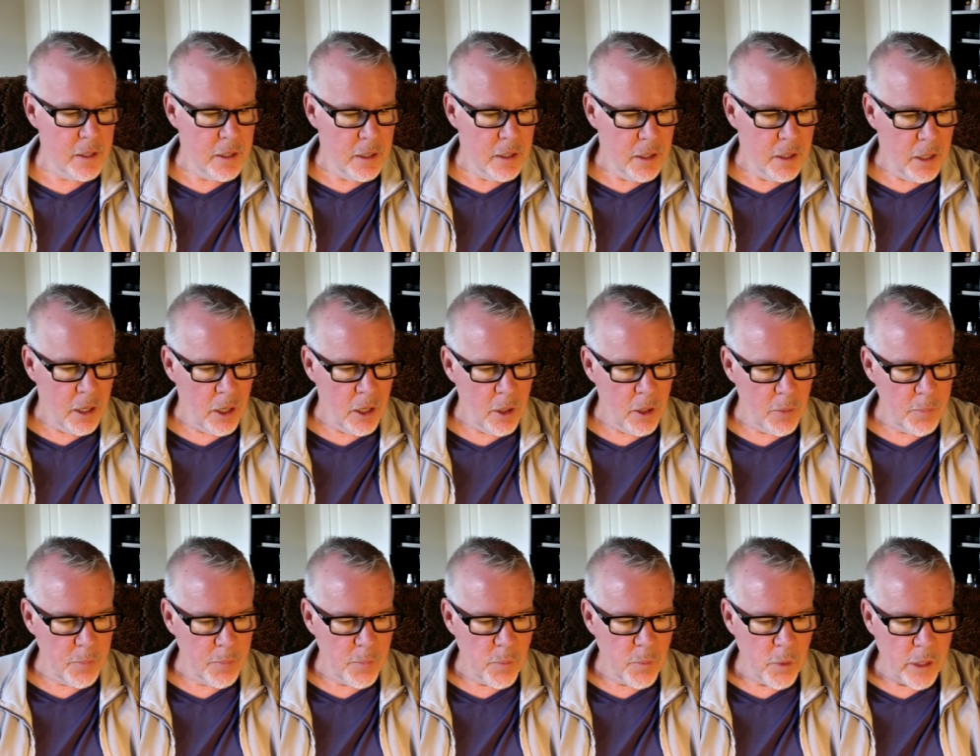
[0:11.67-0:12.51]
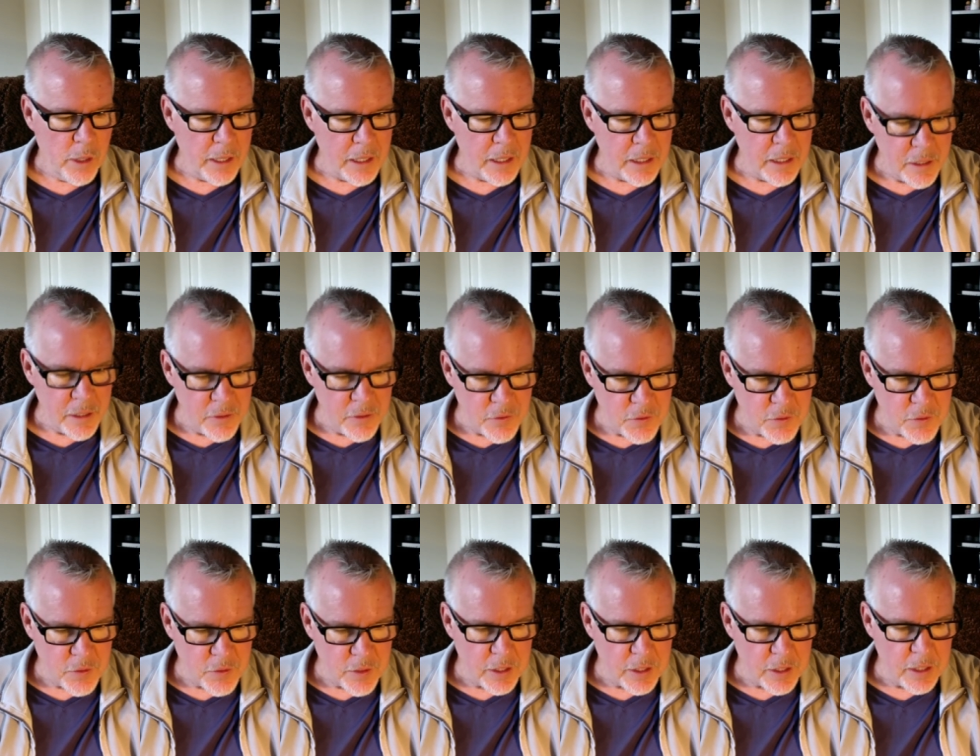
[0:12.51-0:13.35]
Um, it is
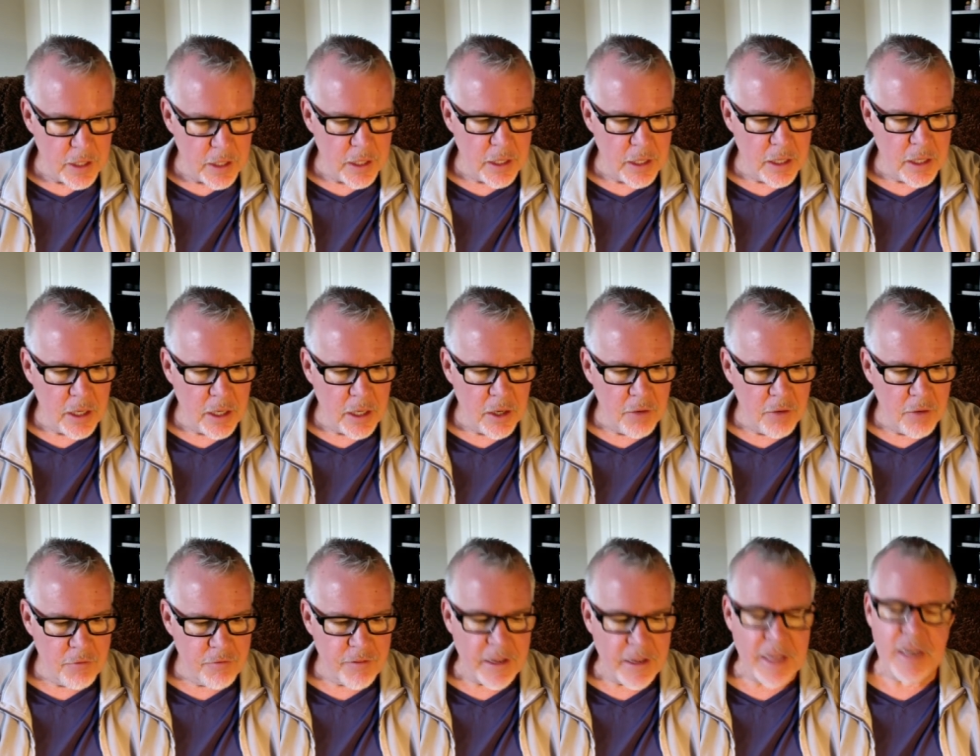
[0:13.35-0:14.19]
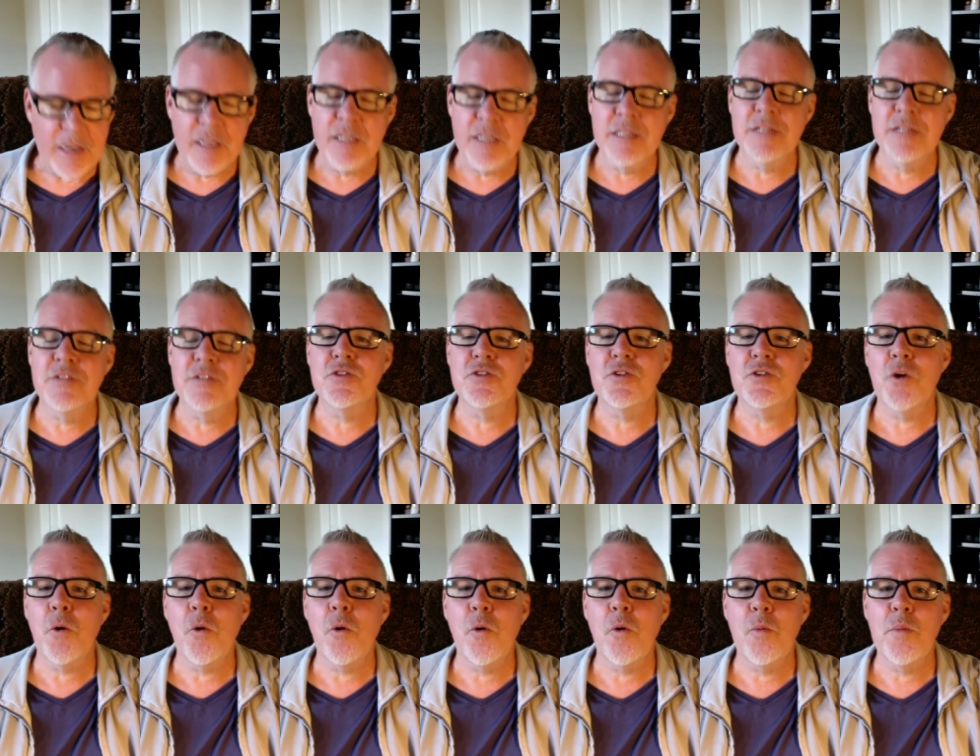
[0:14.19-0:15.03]
the uh, final
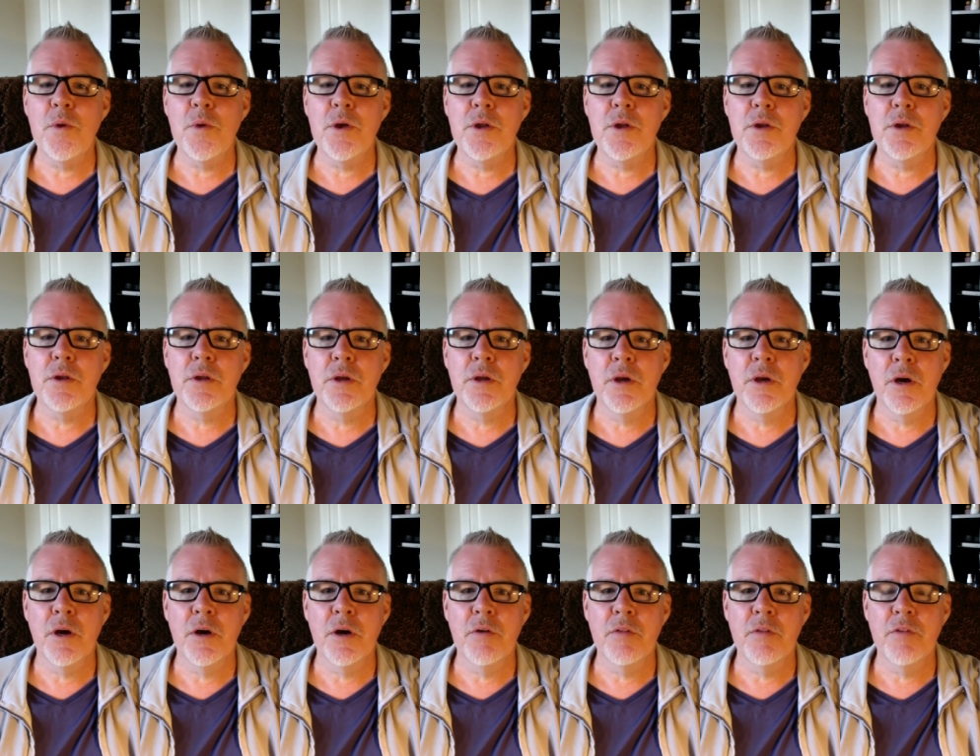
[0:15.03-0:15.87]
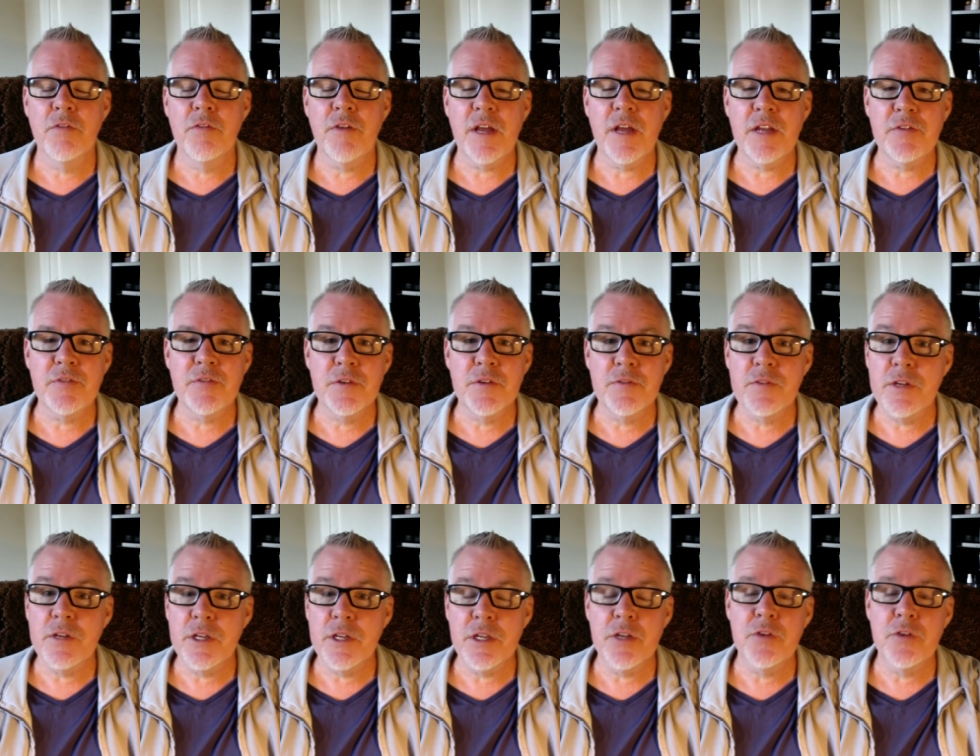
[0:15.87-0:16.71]
installment of the Fast
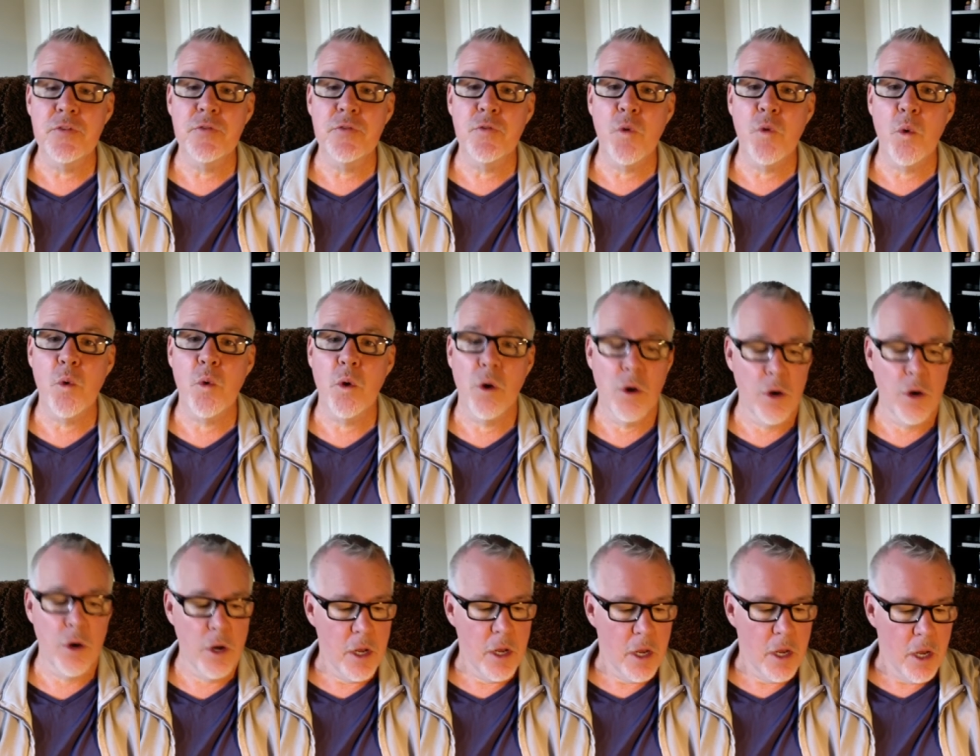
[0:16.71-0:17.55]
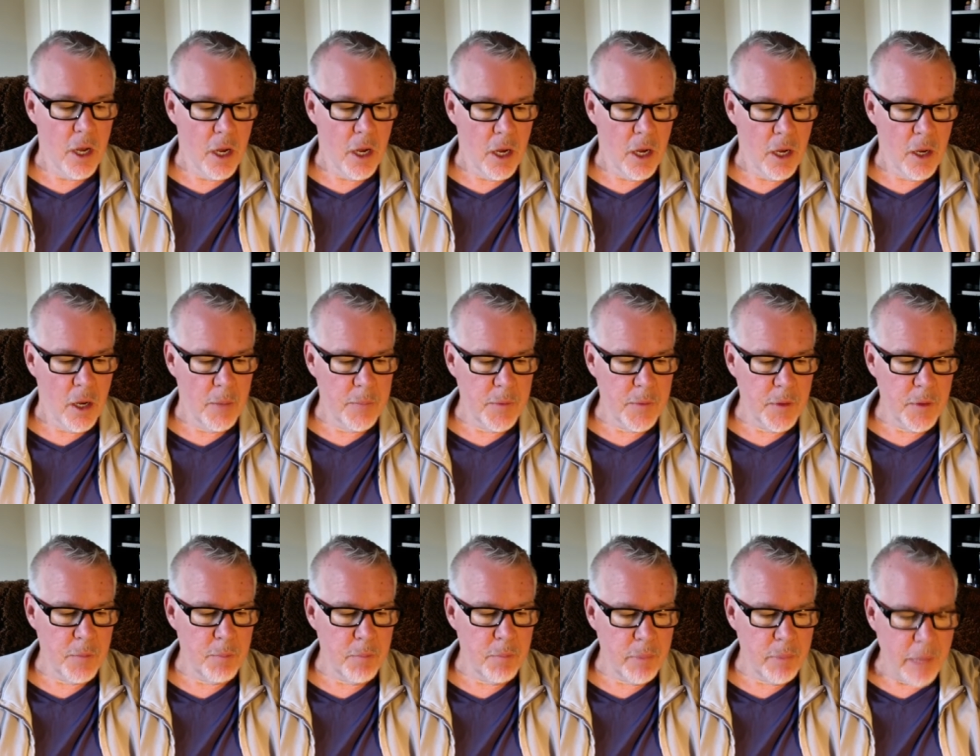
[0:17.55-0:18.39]
15s for um, the
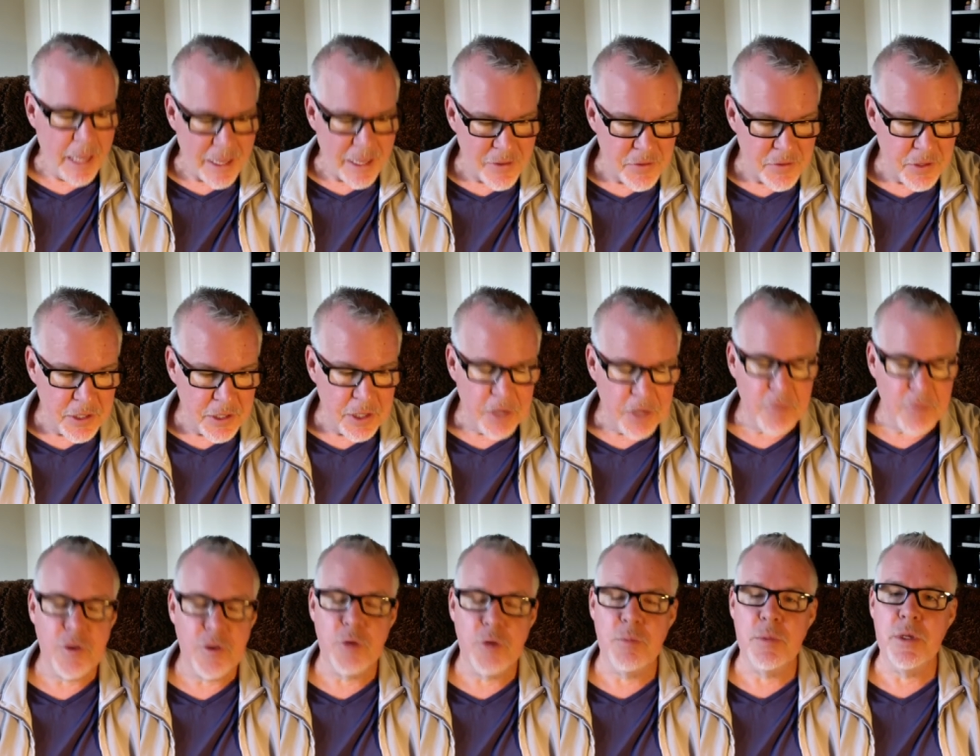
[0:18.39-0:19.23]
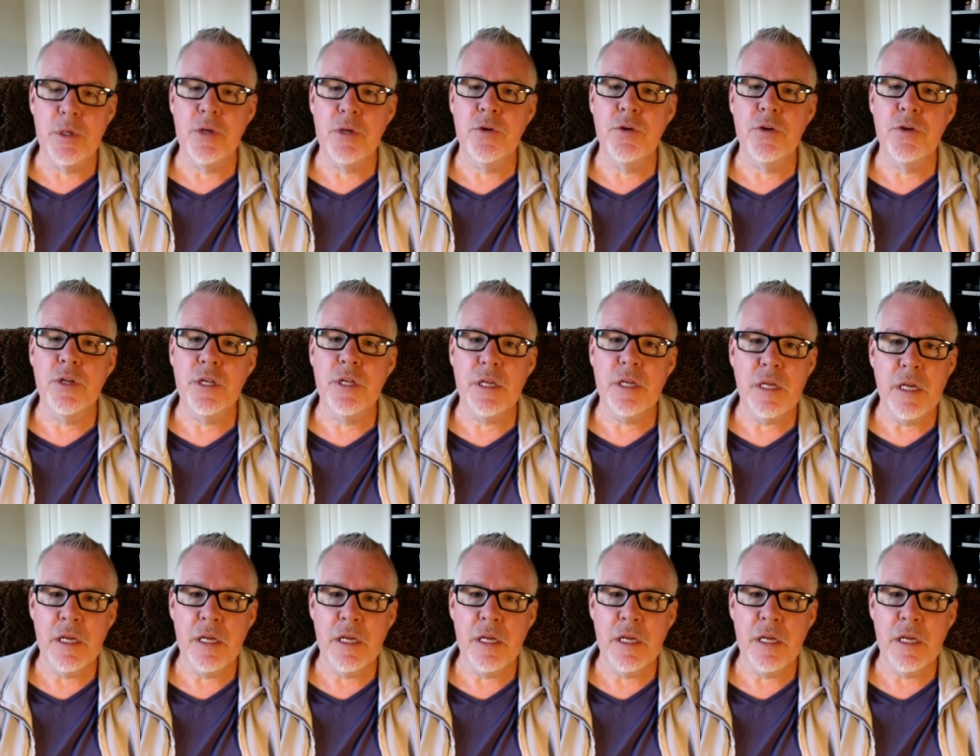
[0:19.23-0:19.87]
blessing of community.